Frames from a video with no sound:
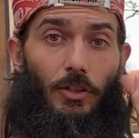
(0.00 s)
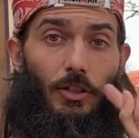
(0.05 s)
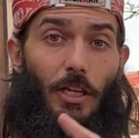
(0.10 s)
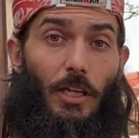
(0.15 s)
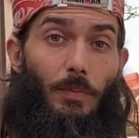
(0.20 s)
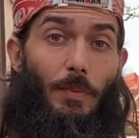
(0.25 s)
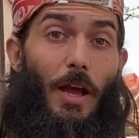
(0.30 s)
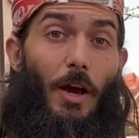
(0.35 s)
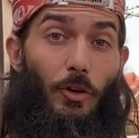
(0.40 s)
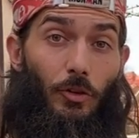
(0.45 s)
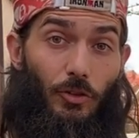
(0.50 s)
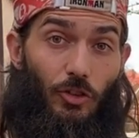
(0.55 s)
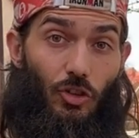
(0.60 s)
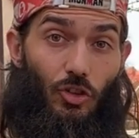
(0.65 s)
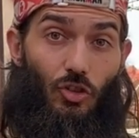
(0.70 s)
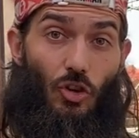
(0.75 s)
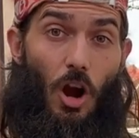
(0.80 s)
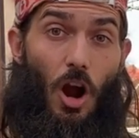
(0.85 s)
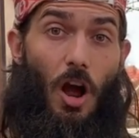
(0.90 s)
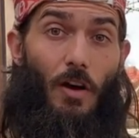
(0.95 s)
Check me out on
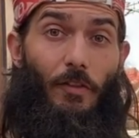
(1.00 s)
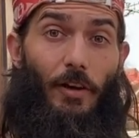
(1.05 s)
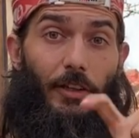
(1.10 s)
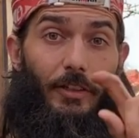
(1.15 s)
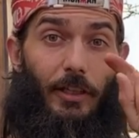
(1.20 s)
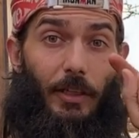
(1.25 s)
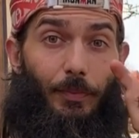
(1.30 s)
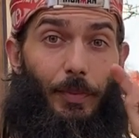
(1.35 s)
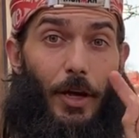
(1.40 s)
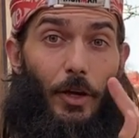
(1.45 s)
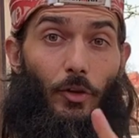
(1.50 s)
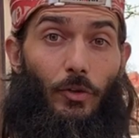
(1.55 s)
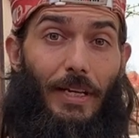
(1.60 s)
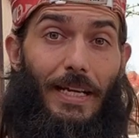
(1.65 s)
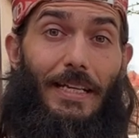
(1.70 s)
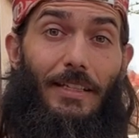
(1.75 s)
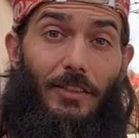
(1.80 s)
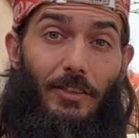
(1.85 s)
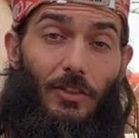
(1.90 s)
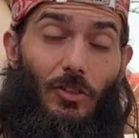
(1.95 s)
Strava, check me out on
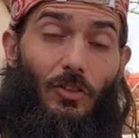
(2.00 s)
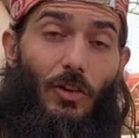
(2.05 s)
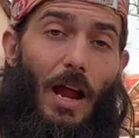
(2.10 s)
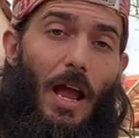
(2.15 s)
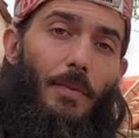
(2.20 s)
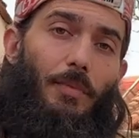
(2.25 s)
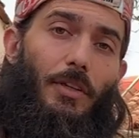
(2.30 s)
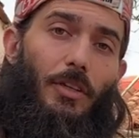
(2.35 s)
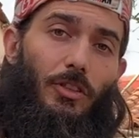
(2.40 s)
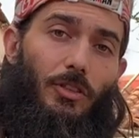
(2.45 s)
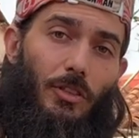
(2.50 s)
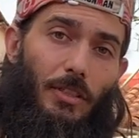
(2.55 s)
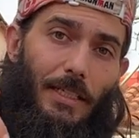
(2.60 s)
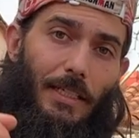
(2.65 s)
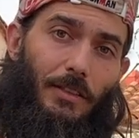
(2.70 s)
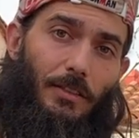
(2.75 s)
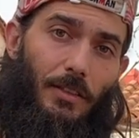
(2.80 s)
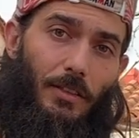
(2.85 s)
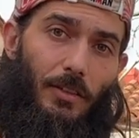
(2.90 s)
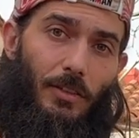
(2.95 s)
Instagram, there's
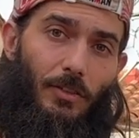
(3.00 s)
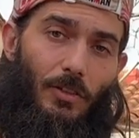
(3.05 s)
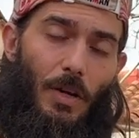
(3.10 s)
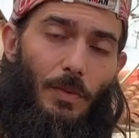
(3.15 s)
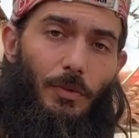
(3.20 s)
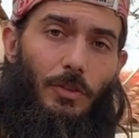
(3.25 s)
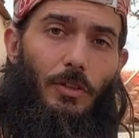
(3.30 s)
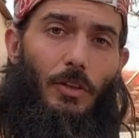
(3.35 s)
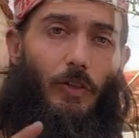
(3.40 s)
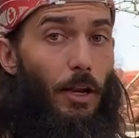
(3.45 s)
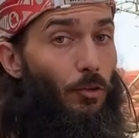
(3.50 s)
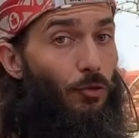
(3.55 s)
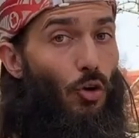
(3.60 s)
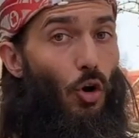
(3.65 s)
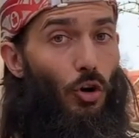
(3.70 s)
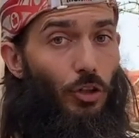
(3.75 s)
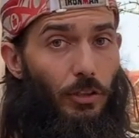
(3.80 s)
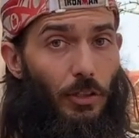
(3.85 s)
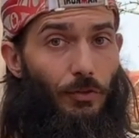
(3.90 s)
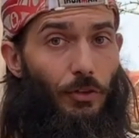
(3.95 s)
links in the description. And of
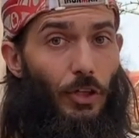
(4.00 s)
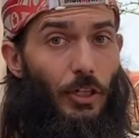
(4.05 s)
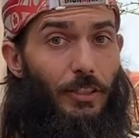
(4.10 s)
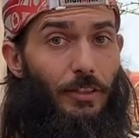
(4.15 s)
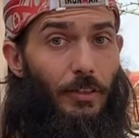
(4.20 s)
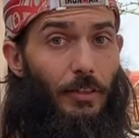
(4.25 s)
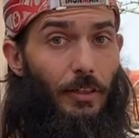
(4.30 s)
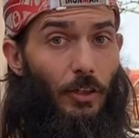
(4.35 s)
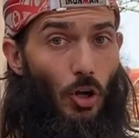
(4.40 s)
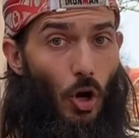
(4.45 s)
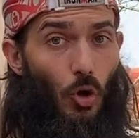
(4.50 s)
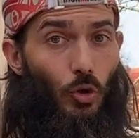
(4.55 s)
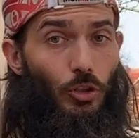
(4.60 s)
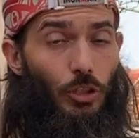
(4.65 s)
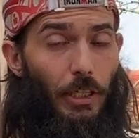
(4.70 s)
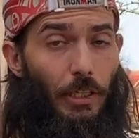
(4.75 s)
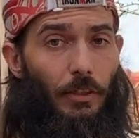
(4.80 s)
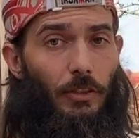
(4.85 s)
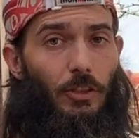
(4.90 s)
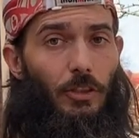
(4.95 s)
course, if you're interested in
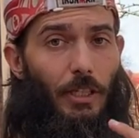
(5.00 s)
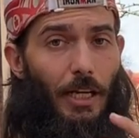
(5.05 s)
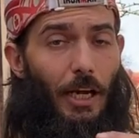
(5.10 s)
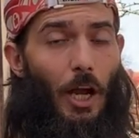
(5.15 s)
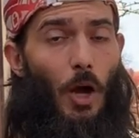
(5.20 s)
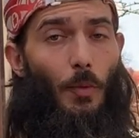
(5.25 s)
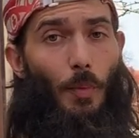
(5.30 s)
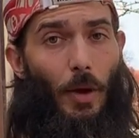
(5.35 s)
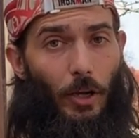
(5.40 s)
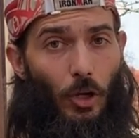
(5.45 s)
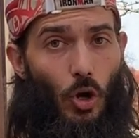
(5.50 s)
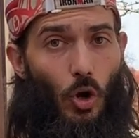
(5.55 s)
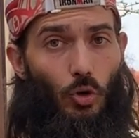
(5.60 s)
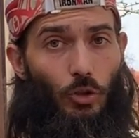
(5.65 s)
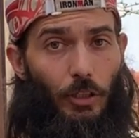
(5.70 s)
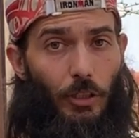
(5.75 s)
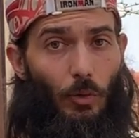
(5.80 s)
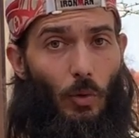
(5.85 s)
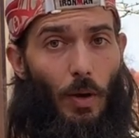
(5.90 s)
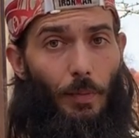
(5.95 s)
coaching, check out my
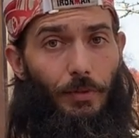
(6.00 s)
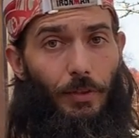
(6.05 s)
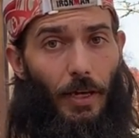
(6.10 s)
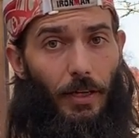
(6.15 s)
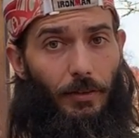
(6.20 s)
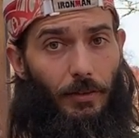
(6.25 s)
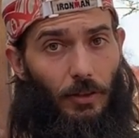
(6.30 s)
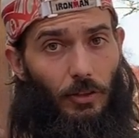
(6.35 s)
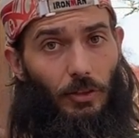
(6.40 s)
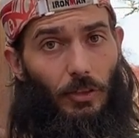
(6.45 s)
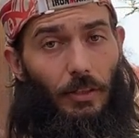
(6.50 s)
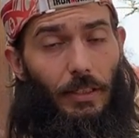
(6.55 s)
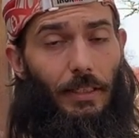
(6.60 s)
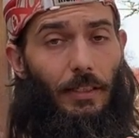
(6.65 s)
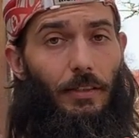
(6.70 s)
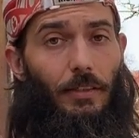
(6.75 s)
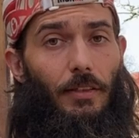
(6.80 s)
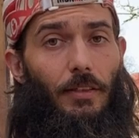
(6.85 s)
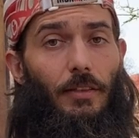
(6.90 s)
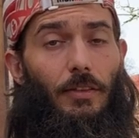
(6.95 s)
coaching website, there's a
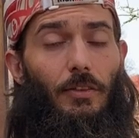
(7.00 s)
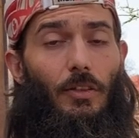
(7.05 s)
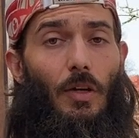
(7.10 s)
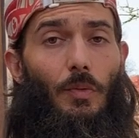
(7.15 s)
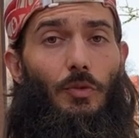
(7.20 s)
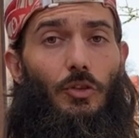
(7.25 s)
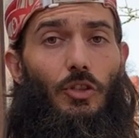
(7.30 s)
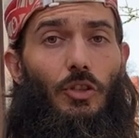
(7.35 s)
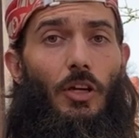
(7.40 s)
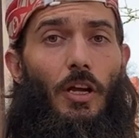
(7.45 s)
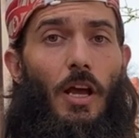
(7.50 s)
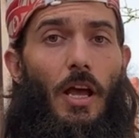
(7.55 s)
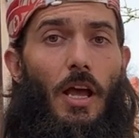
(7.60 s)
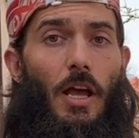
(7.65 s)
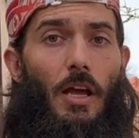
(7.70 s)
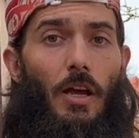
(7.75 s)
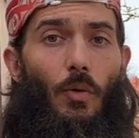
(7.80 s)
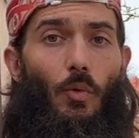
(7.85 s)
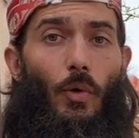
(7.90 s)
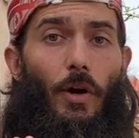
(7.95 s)
link in the description,
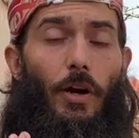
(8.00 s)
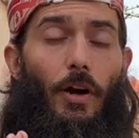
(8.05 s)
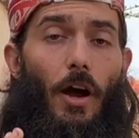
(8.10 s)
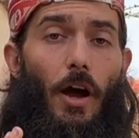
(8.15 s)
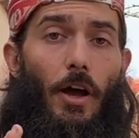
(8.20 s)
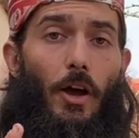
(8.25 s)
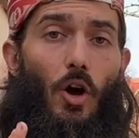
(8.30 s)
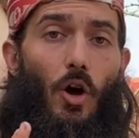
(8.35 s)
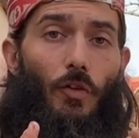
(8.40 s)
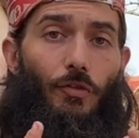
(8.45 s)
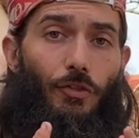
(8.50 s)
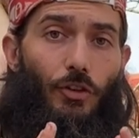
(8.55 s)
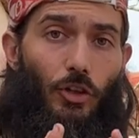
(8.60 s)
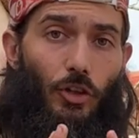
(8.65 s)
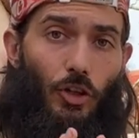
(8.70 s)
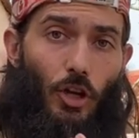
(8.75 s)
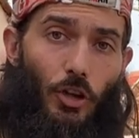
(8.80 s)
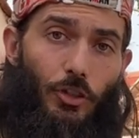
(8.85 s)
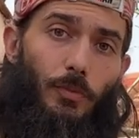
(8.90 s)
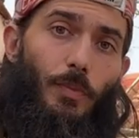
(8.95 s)
where I offer
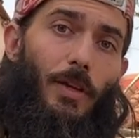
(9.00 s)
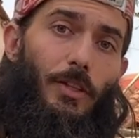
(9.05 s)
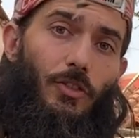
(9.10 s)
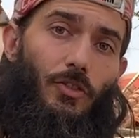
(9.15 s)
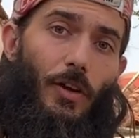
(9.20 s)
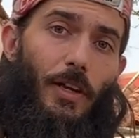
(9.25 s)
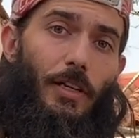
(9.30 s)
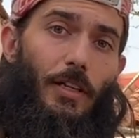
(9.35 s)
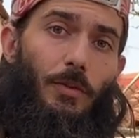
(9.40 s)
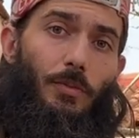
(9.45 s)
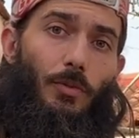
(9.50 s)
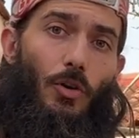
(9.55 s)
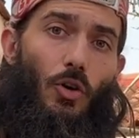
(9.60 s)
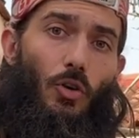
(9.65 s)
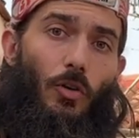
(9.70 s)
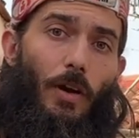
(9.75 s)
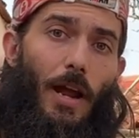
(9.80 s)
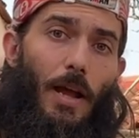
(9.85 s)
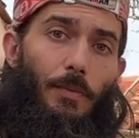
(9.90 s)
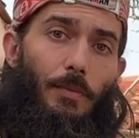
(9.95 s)
customized training
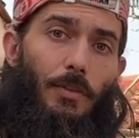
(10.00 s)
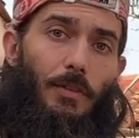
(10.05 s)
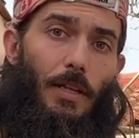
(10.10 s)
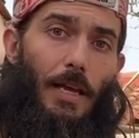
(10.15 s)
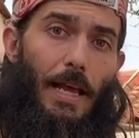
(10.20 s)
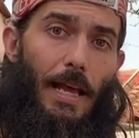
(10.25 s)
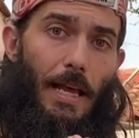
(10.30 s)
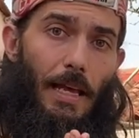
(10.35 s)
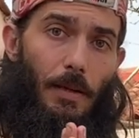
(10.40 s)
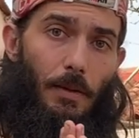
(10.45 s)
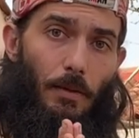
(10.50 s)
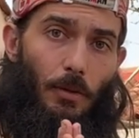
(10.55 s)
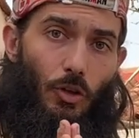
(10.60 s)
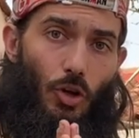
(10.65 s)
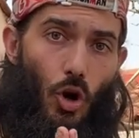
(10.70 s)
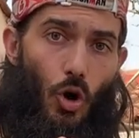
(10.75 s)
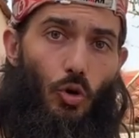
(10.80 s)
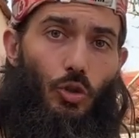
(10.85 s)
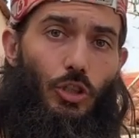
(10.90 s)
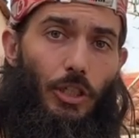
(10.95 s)
programs and
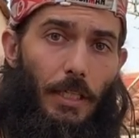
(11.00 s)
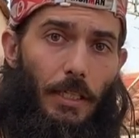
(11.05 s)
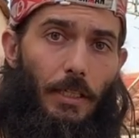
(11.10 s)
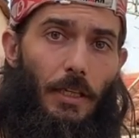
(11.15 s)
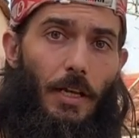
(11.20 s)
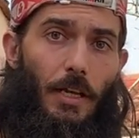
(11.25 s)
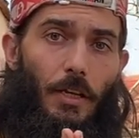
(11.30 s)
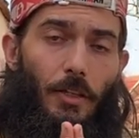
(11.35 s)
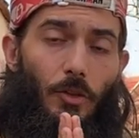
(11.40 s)
coaching.